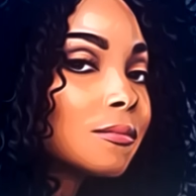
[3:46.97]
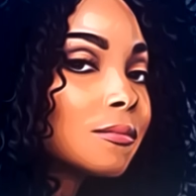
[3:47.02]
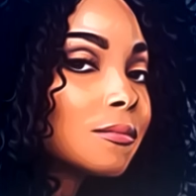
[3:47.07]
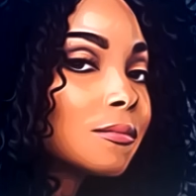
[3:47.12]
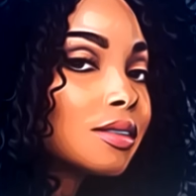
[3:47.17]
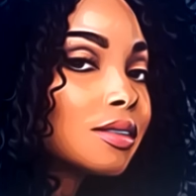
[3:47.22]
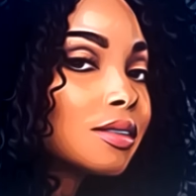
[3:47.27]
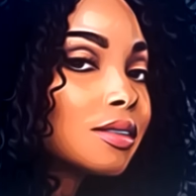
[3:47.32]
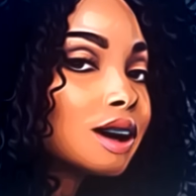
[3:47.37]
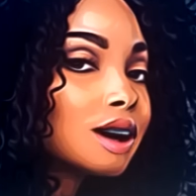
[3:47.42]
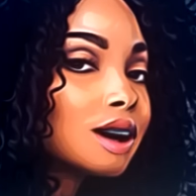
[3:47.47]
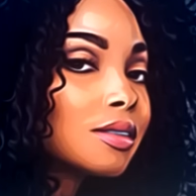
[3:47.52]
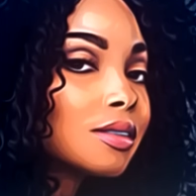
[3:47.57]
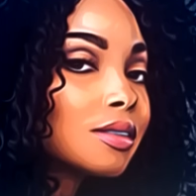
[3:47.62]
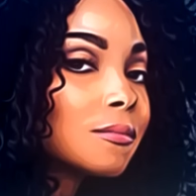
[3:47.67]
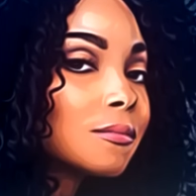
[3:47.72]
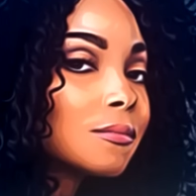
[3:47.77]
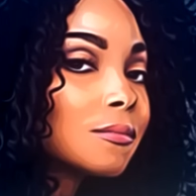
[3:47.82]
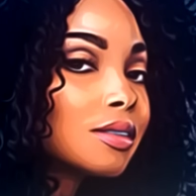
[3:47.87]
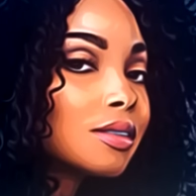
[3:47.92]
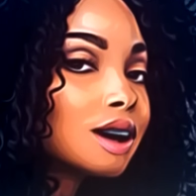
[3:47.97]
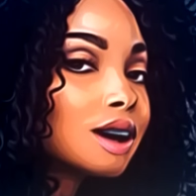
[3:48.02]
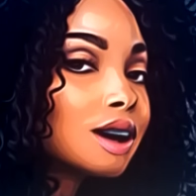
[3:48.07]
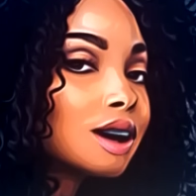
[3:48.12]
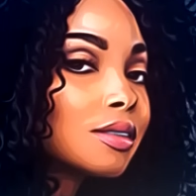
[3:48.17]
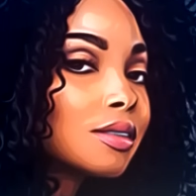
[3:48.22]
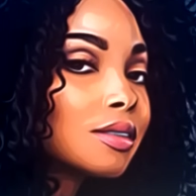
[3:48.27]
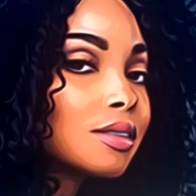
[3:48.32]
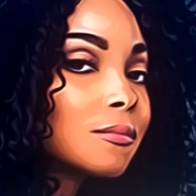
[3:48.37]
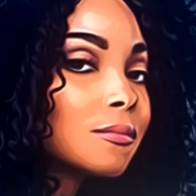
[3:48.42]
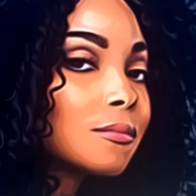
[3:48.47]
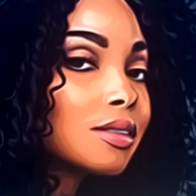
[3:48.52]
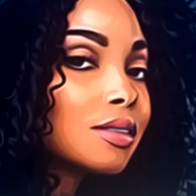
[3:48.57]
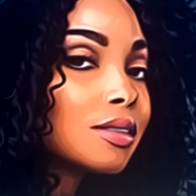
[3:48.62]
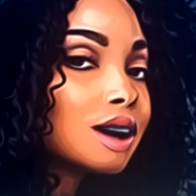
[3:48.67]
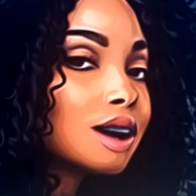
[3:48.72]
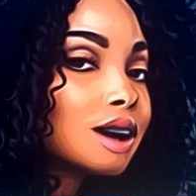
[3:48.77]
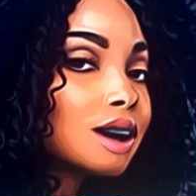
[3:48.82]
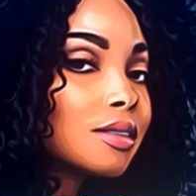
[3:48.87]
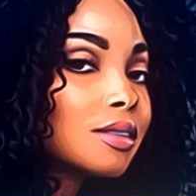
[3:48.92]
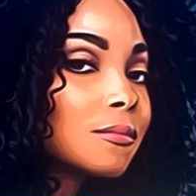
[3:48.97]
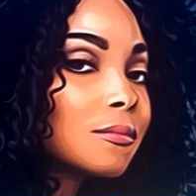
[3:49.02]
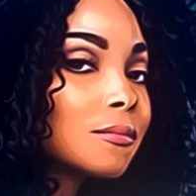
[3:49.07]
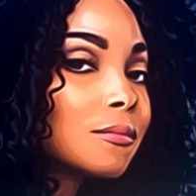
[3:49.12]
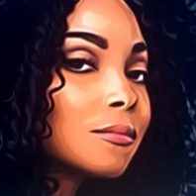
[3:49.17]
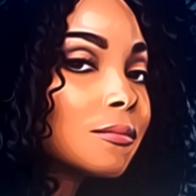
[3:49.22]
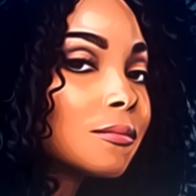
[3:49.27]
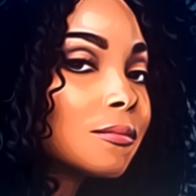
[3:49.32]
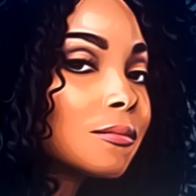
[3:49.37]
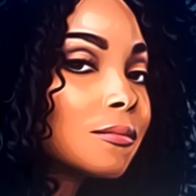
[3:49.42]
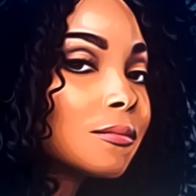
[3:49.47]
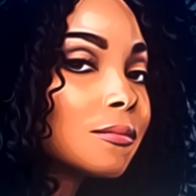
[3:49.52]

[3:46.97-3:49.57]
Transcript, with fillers: So then Brennan tells her that at 13,